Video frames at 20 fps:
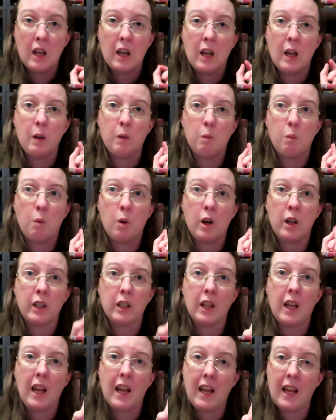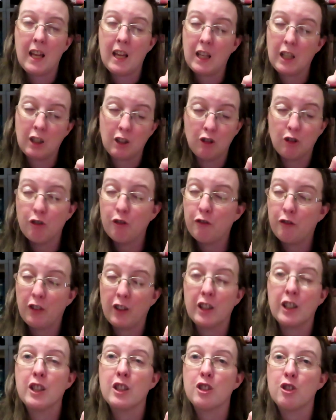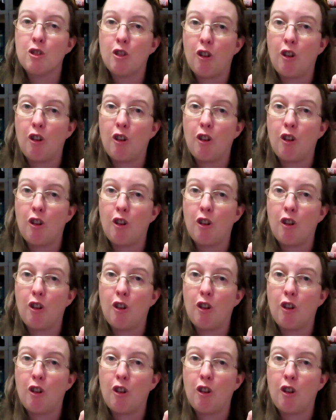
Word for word: and one, hey, you finished